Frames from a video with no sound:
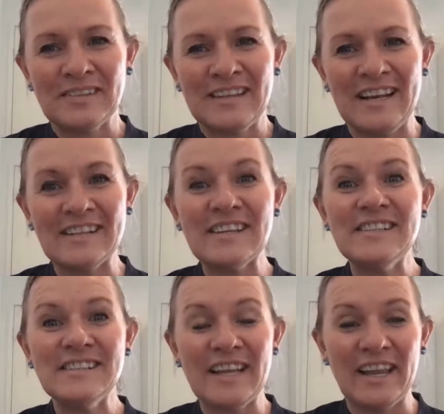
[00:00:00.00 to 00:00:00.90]
And as I
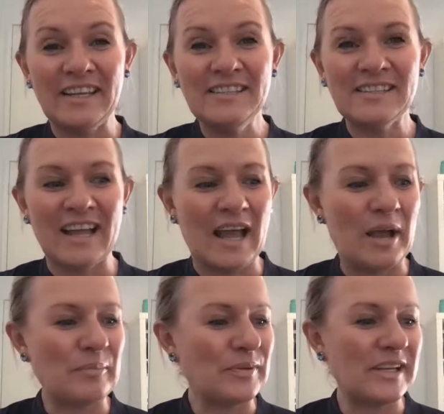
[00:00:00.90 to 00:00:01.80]
said,
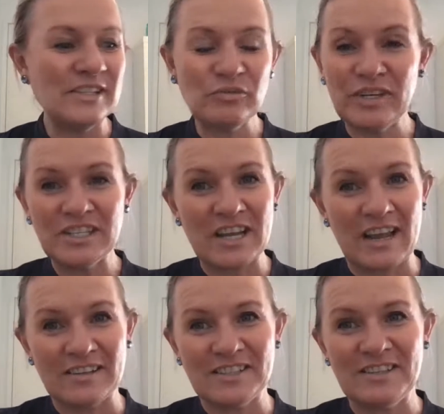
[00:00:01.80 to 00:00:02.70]
please reach
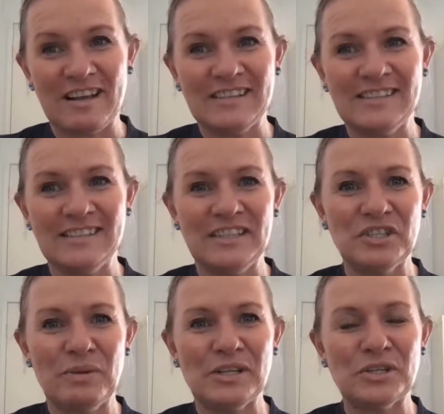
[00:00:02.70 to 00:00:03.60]
out to us at
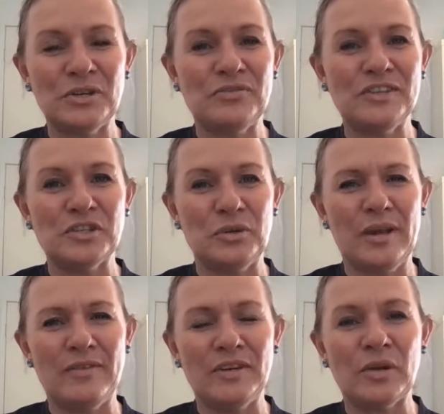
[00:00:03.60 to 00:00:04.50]
Leadership HQ if you do
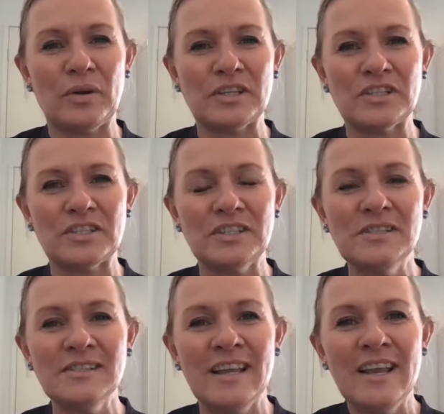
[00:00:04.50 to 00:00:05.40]
have any
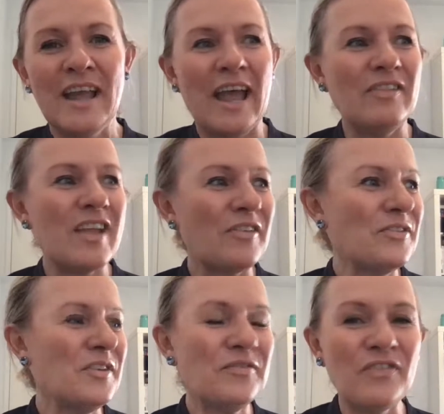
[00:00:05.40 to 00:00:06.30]
questions. And the other
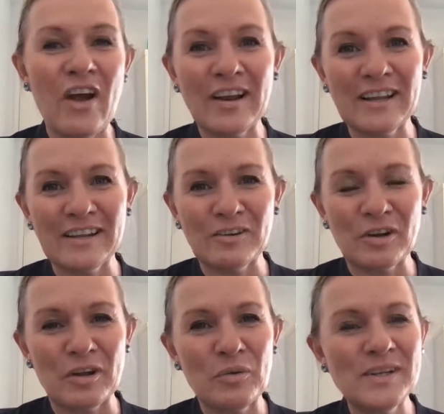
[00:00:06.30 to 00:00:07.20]
thing, finally,
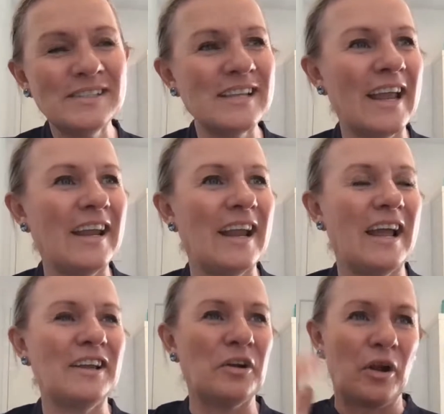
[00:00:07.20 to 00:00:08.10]
I always say,
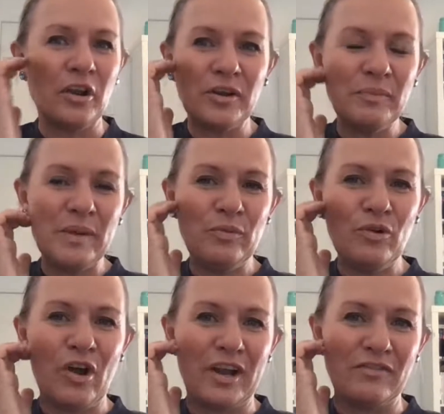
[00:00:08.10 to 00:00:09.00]
a lot of people
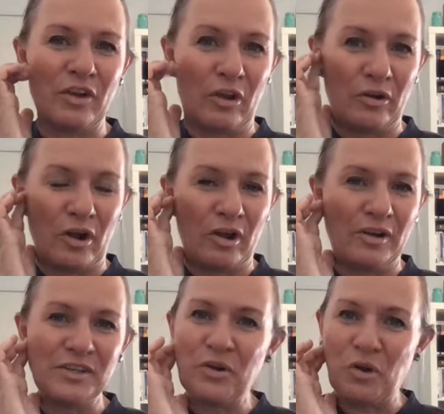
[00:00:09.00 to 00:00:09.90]
kind of go, oh, I
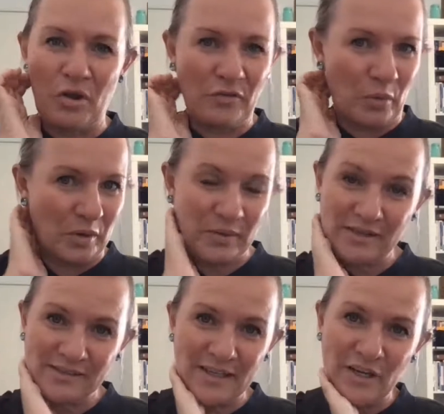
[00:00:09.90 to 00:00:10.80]
don't know if I want to be a
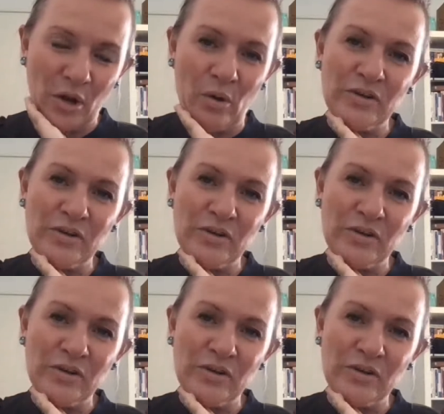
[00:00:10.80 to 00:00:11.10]
CEO.